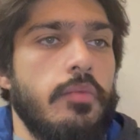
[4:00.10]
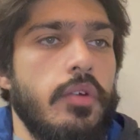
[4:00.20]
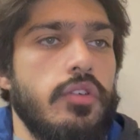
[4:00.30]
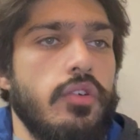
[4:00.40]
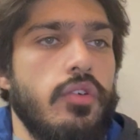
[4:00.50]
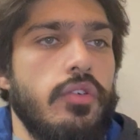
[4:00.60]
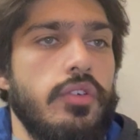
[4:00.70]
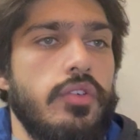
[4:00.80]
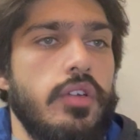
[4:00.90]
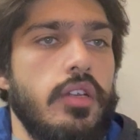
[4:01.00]

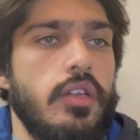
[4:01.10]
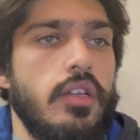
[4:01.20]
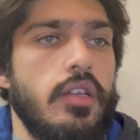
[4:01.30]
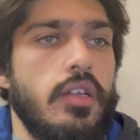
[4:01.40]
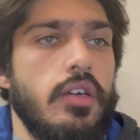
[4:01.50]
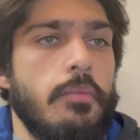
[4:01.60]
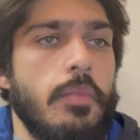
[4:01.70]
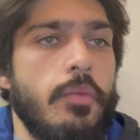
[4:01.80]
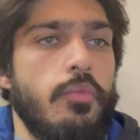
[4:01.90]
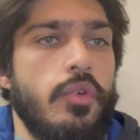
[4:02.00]
mitochondrial
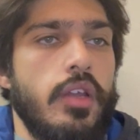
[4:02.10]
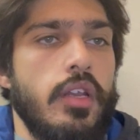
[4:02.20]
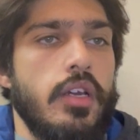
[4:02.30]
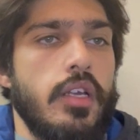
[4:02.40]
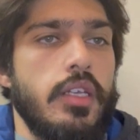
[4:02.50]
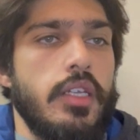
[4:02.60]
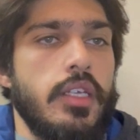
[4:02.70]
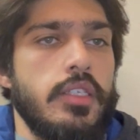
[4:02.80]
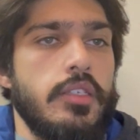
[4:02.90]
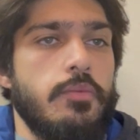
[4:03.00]
membrane
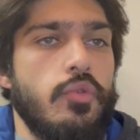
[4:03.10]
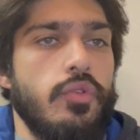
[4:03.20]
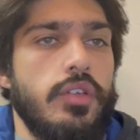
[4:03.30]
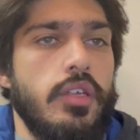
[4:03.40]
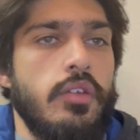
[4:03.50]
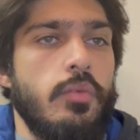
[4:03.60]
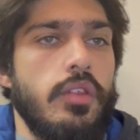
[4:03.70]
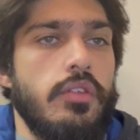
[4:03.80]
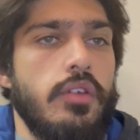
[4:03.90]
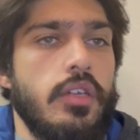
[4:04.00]
contains protein
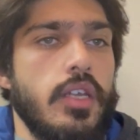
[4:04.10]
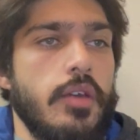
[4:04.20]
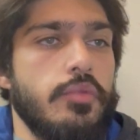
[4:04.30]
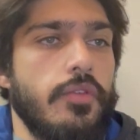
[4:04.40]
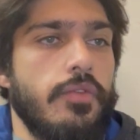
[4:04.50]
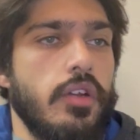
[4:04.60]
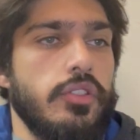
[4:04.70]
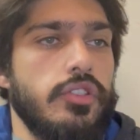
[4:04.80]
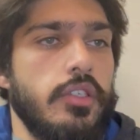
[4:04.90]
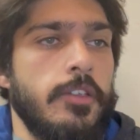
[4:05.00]
with three types of
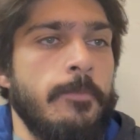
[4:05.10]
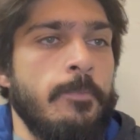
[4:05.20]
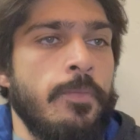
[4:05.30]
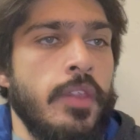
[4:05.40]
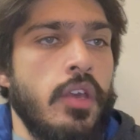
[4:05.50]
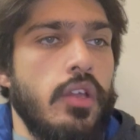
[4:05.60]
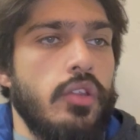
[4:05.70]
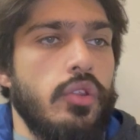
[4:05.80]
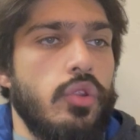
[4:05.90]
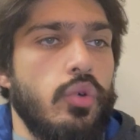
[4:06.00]
function:
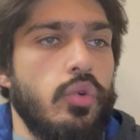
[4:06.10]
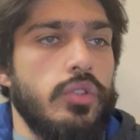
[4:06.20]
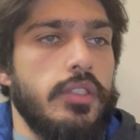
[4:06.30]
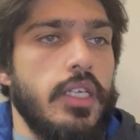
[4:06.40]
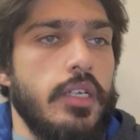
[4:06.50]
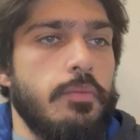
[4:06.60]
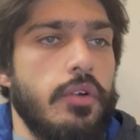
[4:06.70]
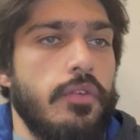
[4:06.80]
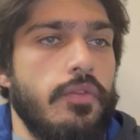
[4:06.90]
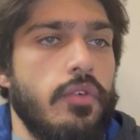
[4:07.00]
those that
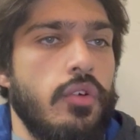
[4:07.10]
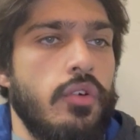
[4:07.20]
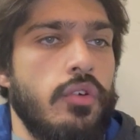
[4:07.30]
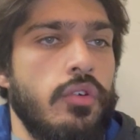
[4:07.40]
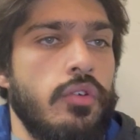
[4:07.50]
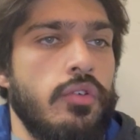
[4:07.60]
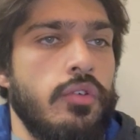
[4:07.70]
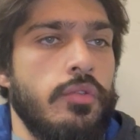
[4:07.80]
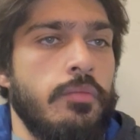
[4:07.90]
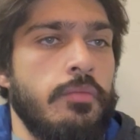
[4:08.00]

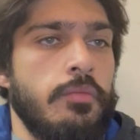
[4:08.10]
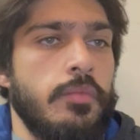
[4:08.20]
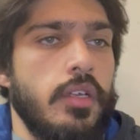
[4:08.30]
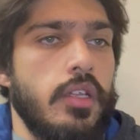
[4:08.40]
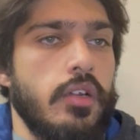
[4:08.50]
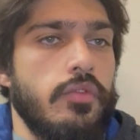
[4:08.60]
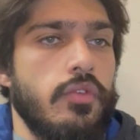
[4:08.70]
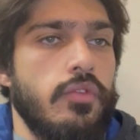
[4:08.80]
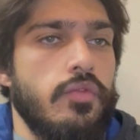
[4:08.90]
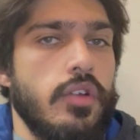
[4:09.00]
perform
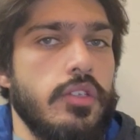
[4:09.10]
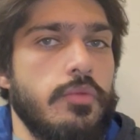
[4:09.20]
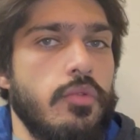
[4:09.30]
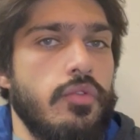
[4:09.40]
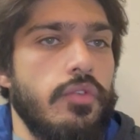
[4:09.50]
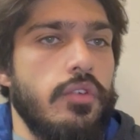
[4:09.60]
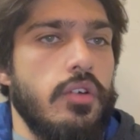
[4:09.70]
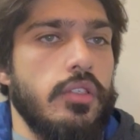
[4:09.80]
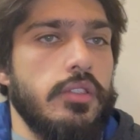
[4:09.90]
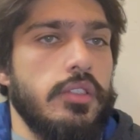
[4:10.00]
electron transport
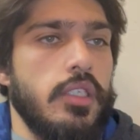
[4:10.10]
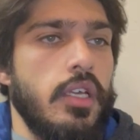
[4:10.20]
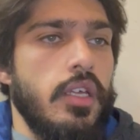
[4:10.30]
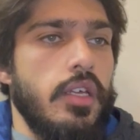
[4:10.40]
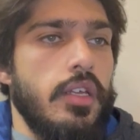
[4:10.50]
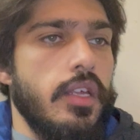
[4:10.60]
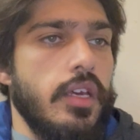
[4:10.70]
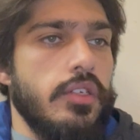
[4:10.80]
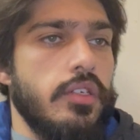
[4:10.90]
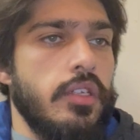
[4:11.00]
redox
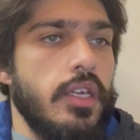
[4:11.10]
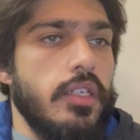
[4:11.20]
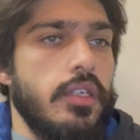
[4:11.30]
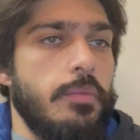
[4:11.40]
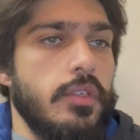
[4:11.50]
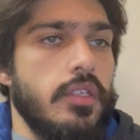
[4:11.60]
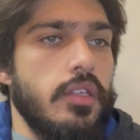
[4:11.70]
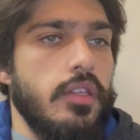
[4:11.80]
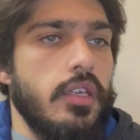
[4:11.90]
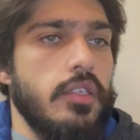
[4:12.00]
reaction, ATP
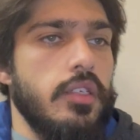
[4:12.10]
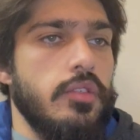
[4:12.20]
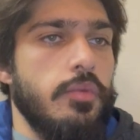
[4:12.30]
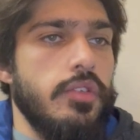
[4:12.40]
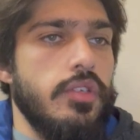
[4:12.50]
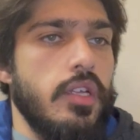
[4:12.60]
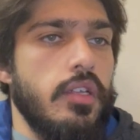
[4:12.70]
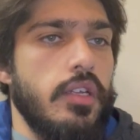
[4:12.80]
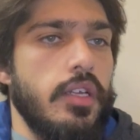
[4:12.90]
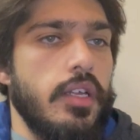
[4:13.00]
synthesis, which
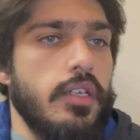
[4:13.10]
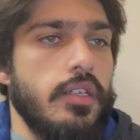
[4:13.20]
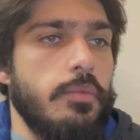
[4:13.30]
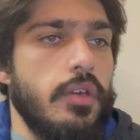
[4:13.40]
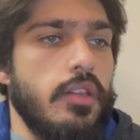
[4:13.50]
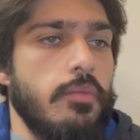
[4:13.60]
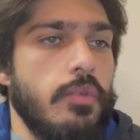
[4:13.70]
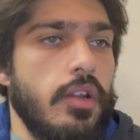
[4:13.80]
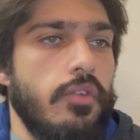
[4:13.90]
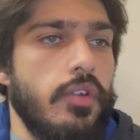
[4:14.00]
generate ATP in the
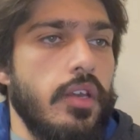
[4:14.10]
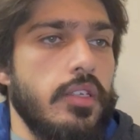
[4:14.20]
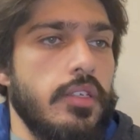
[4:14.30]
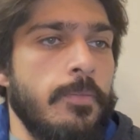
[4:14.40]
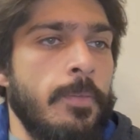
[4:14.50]
matrix.